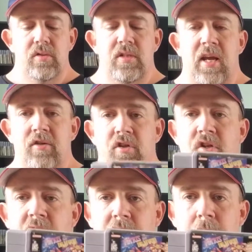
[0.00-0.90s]
Tetris
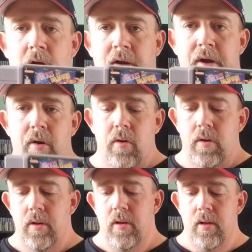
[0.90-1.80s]
Dr. Mario.
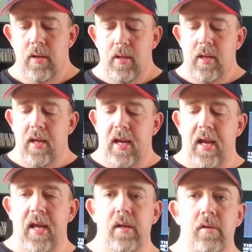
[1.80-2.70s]

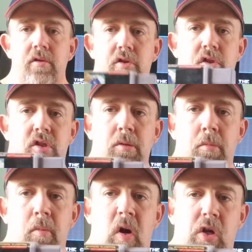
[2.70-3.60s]
And
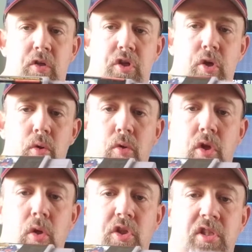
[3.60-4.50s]
Super Mario 2
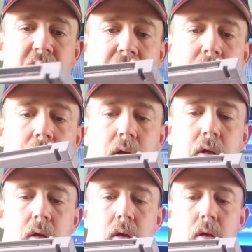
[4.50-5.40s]
Yoshi's Island.
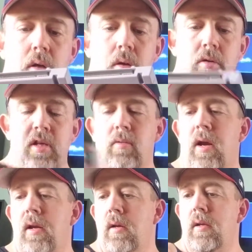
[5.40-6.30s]
Is that
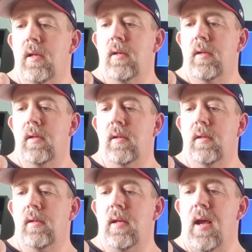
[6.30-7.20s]
right?
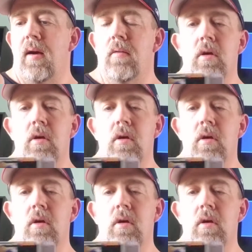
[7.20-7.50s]
Yeah.